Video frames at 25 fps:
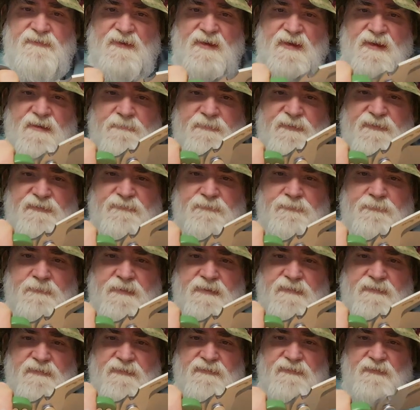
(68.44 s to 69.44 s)
up, it
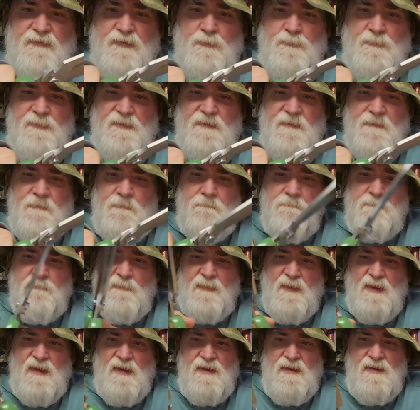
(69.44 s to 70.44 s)
springs open,
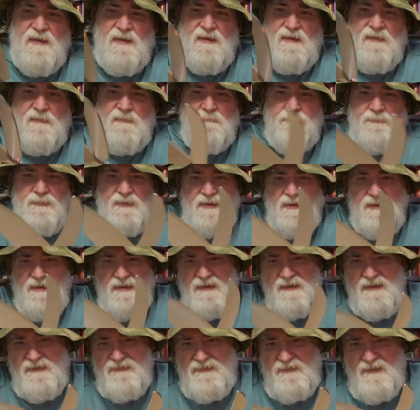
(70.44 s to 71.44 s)
but
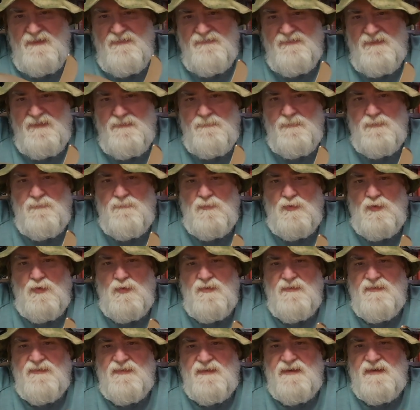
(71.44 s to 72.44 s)
it does even
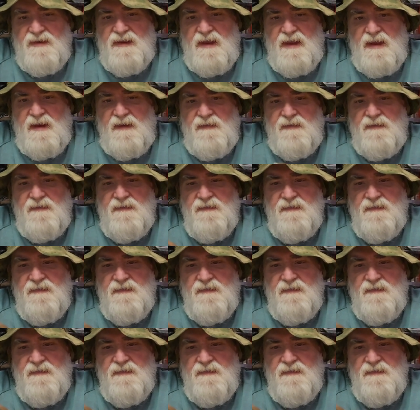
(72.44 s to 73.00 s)
more than that.